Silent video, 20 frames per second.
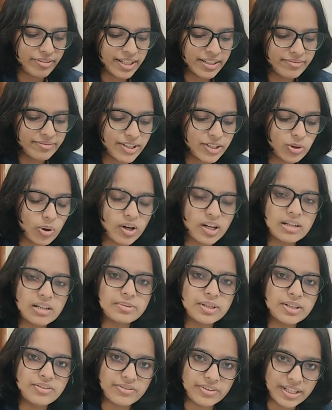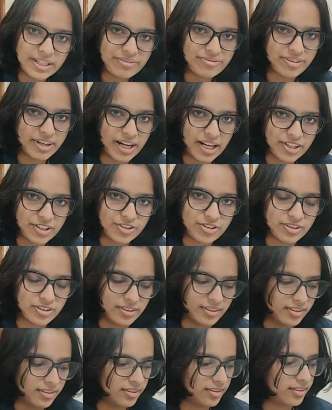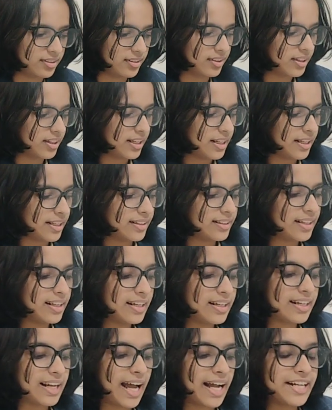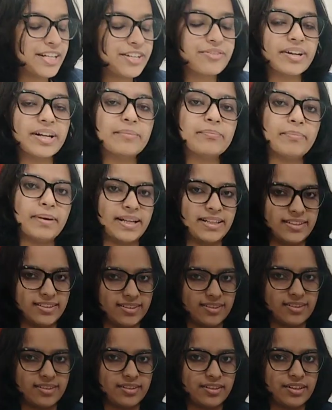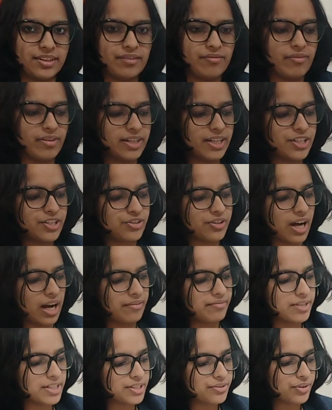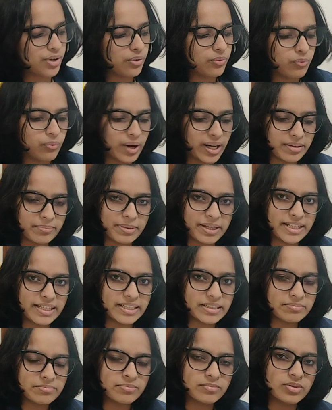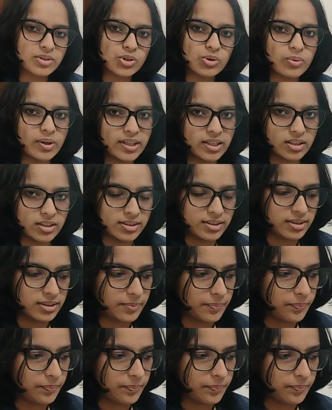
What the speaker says: we talk about refraction, the light ray bends when it travels from one medium to another.